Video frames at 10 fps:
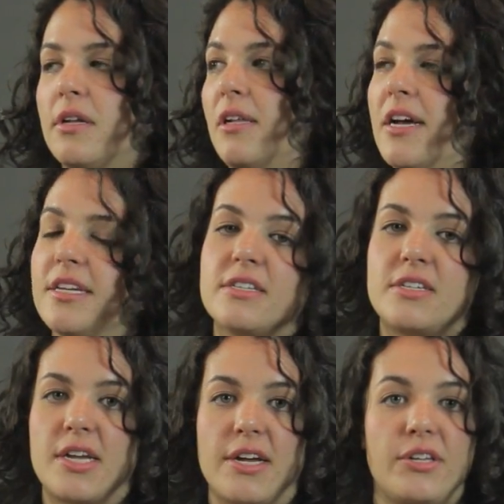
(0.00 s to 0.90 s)
like the
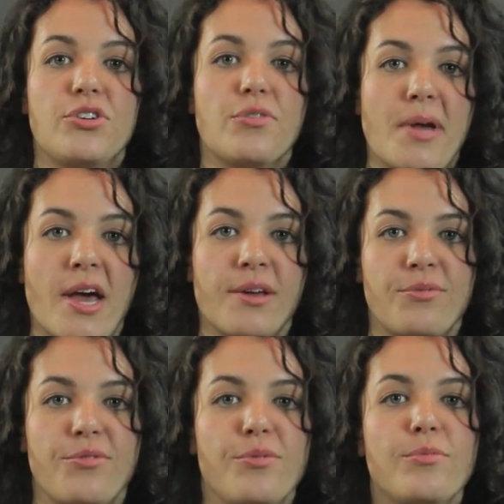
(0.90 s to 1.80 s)
scale in your
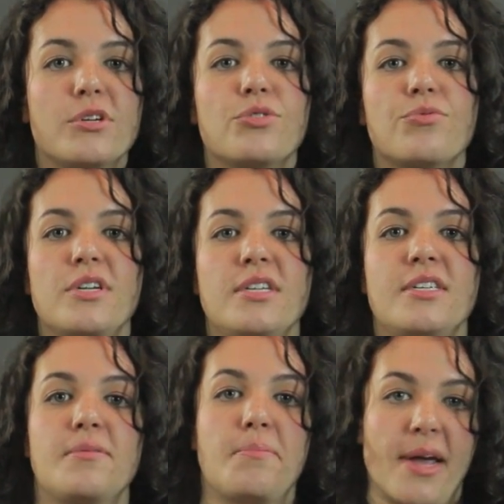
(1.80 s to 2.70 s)
bathroom, which reads
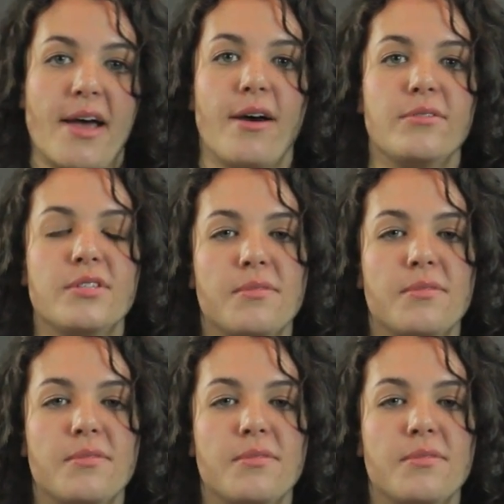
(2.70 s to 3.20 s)
in pounds,